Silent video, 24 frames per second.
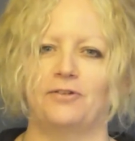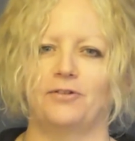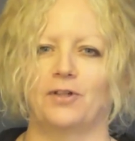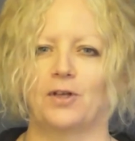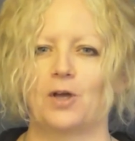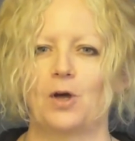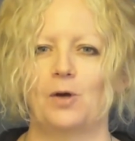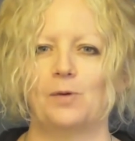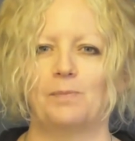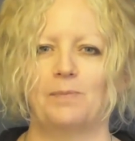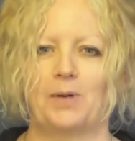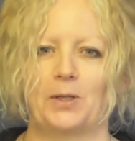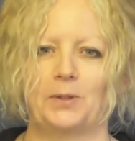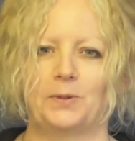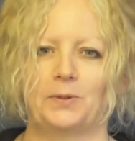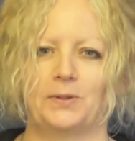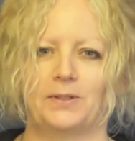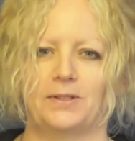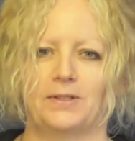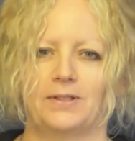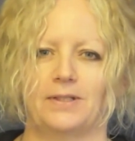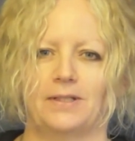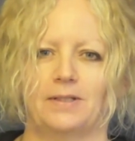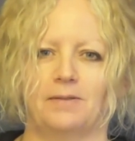the
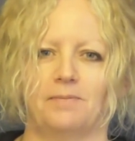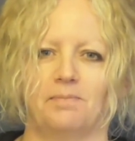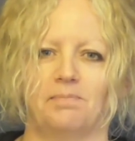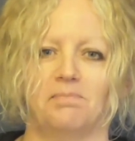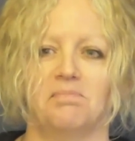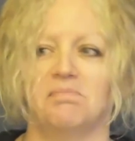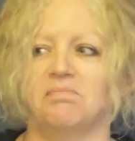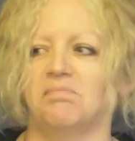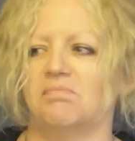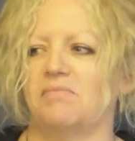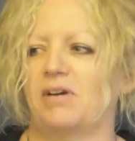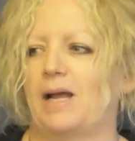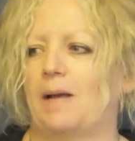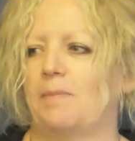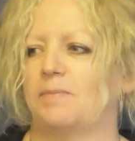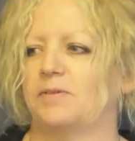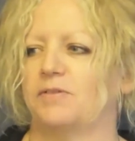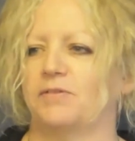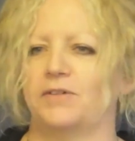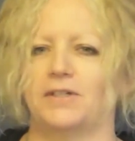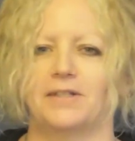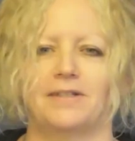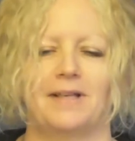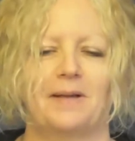goalposts, and perhaps,
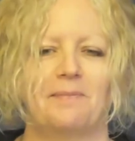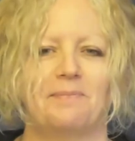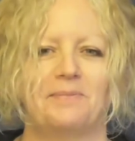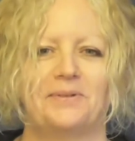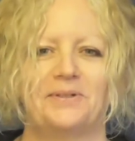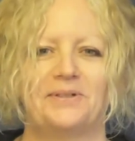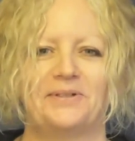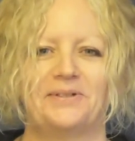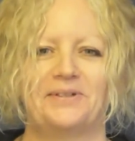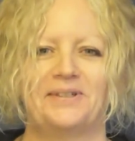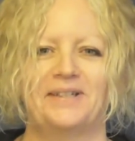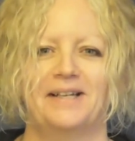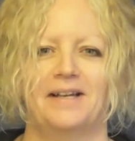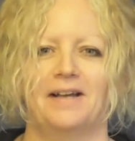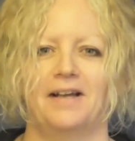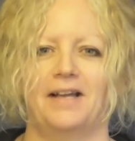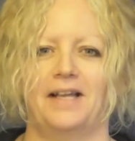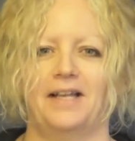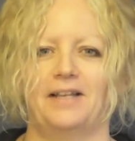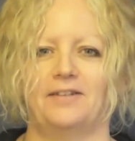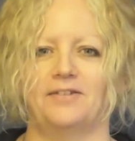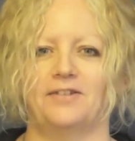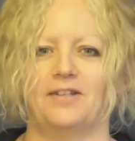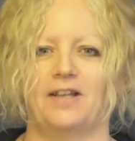for example,
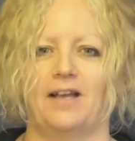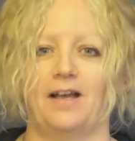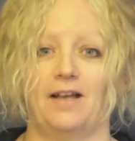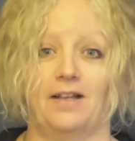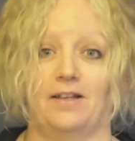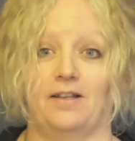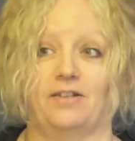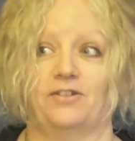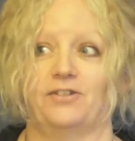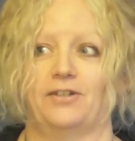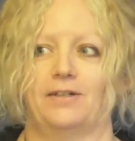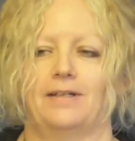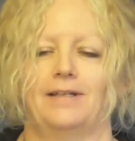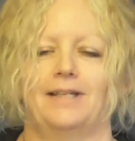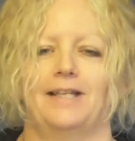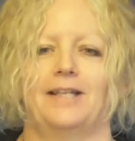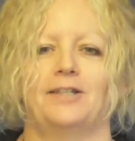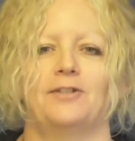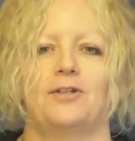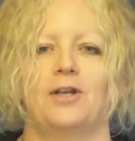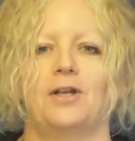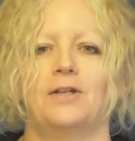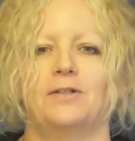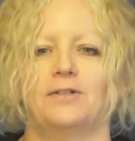suddenly
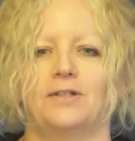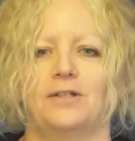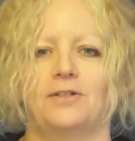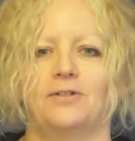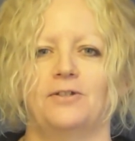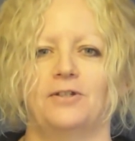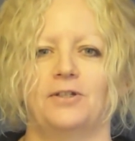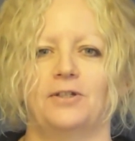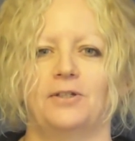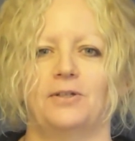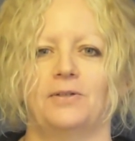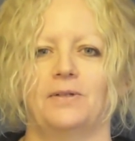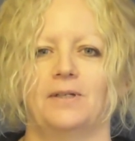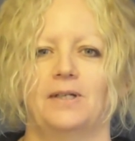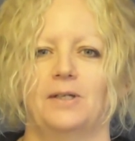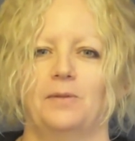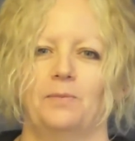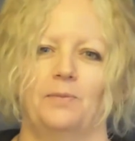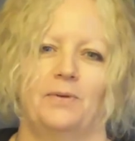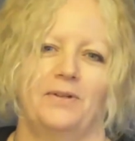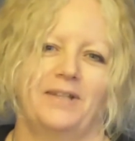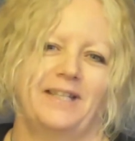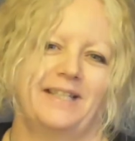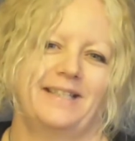it turns into,
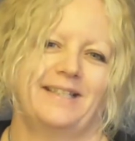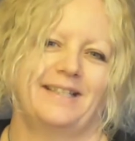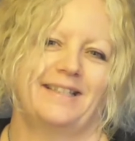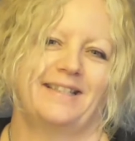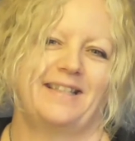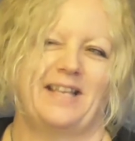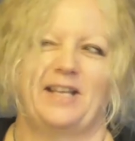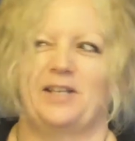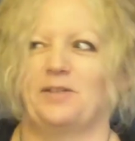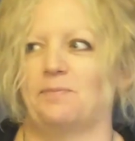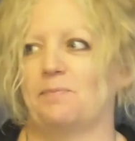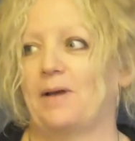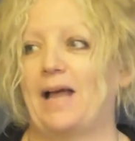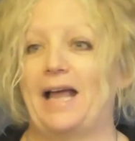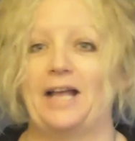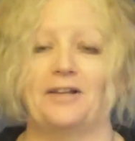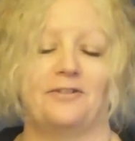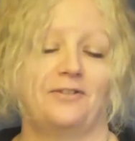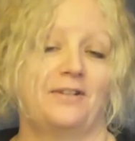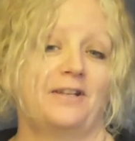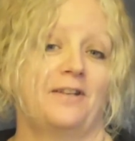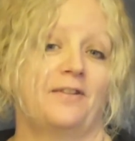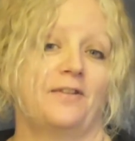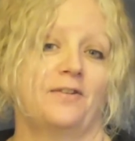well, this is this, but
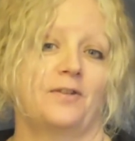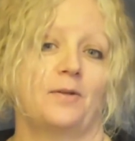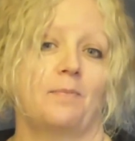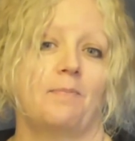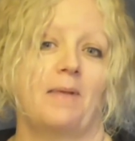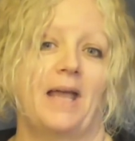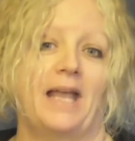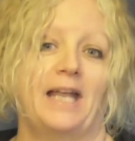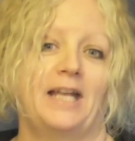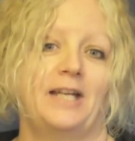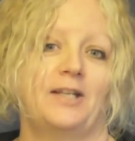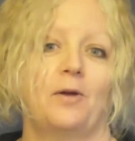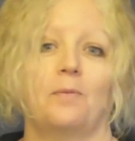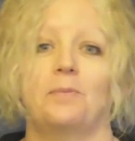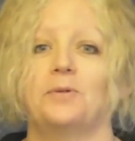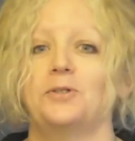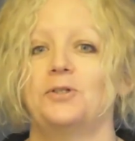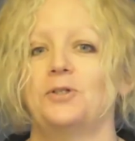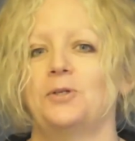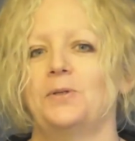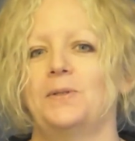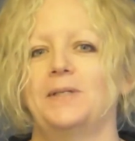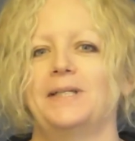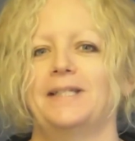actually there's a paid
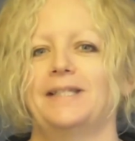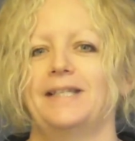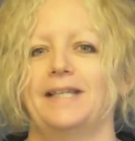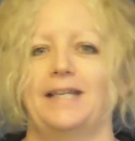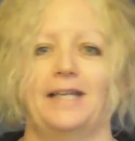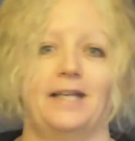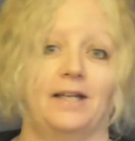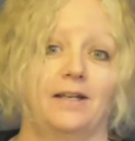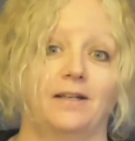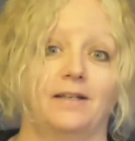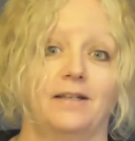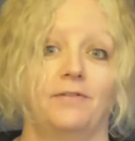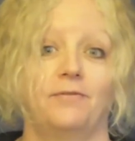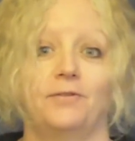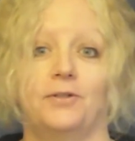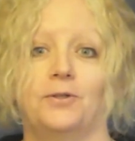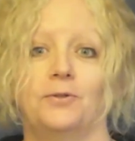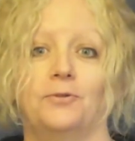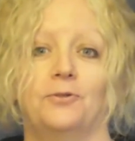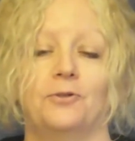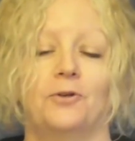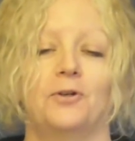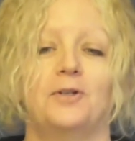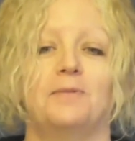opportunity, and if
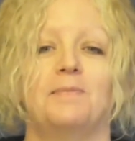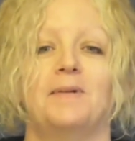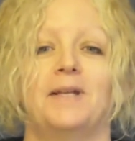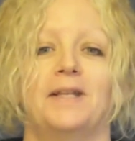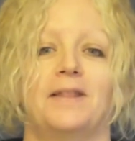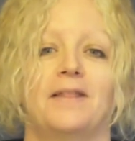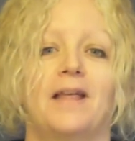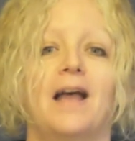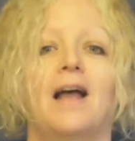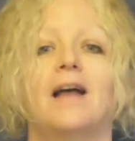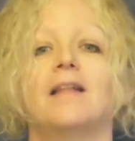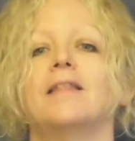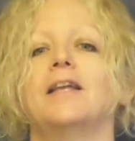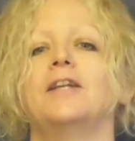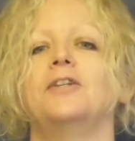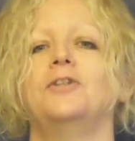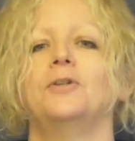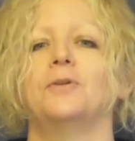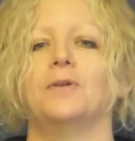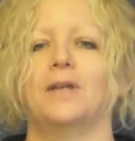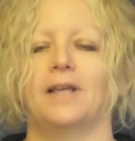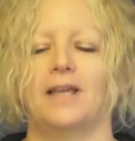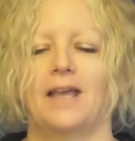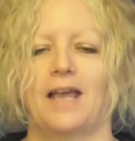you join me in that, then
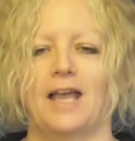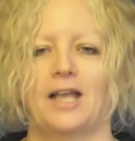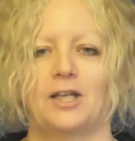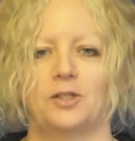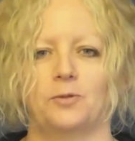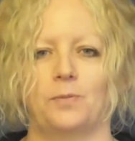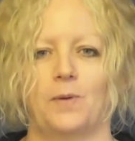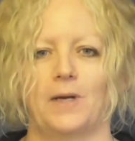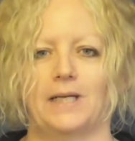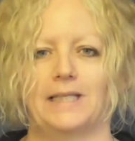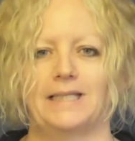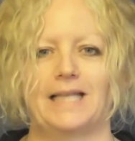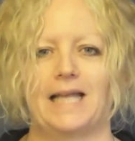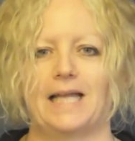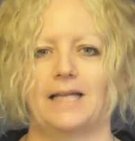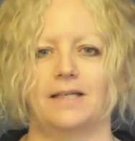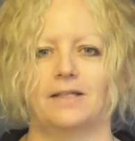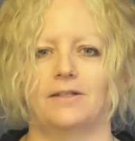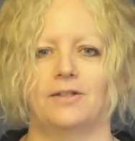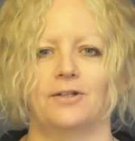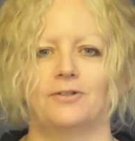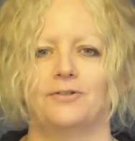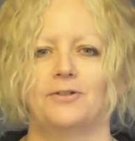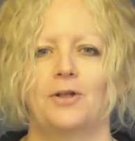you can get X, Y, and Z,
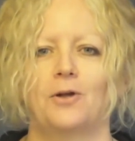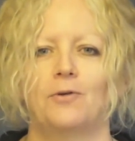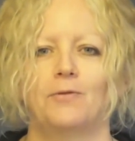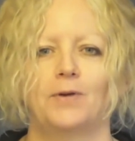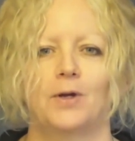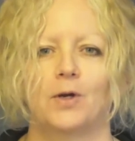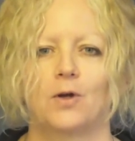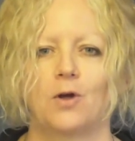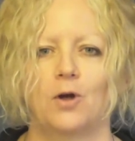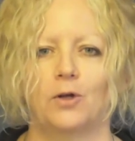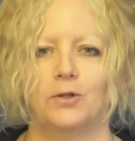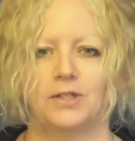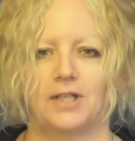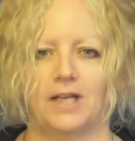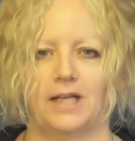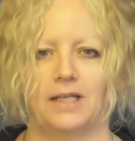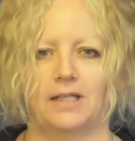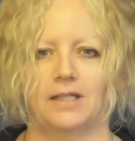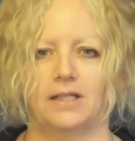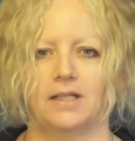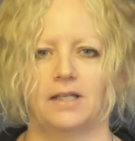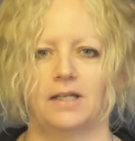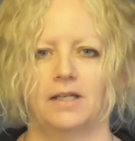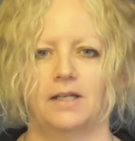and there's no real
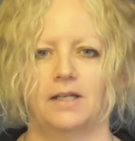content.